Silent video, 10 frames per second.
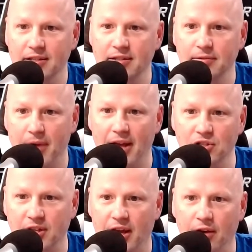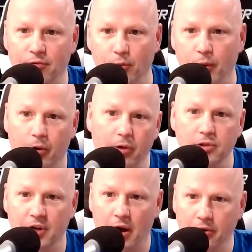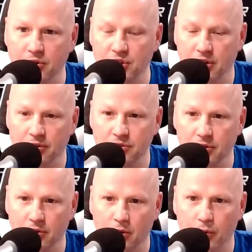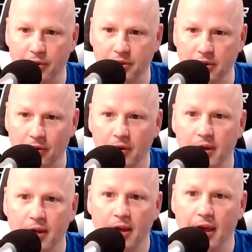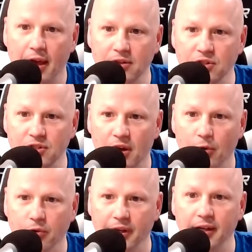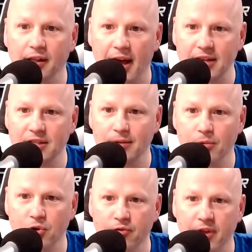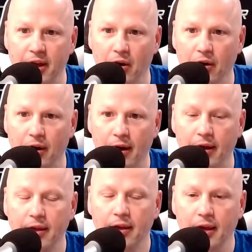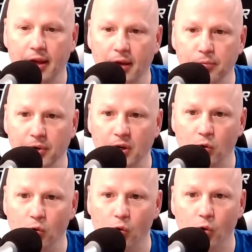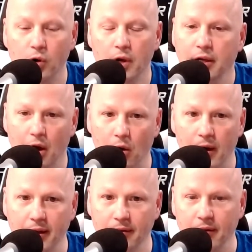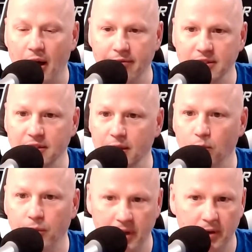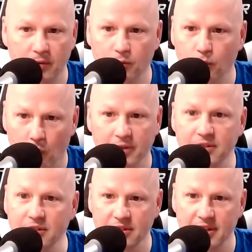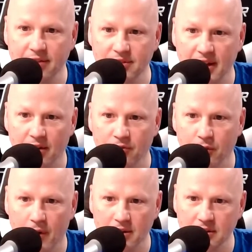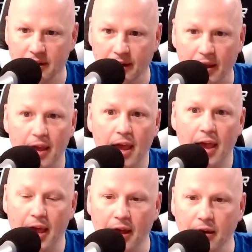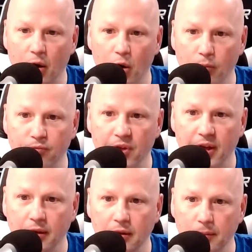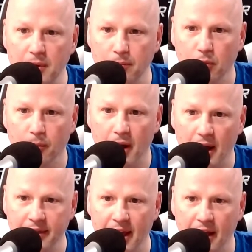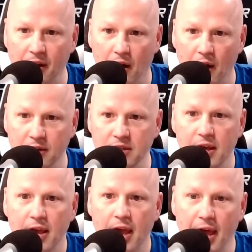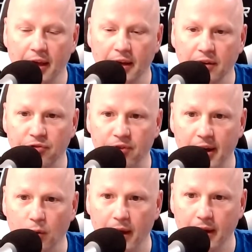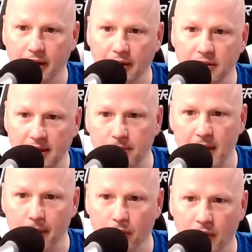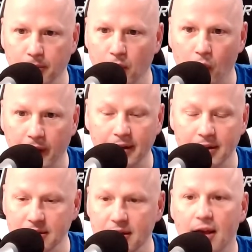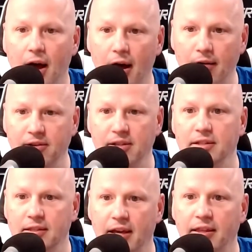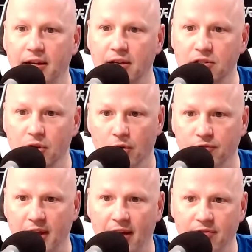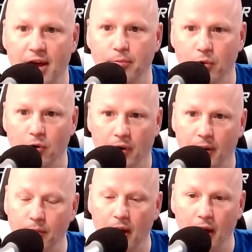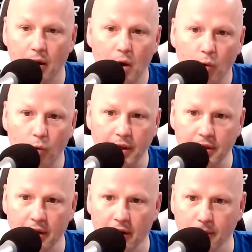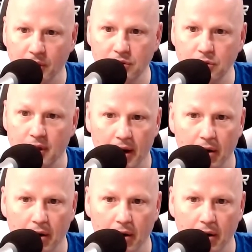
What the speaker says: match, Stanford, it was an honor to share the circle with you, and just a really classy move there, and pretty cool, and obviously we want to save Stanford wrestling and hope that people are behind that cause and can find a way to keep that program going, because obviously they deserve to have that program, what they're able to do there.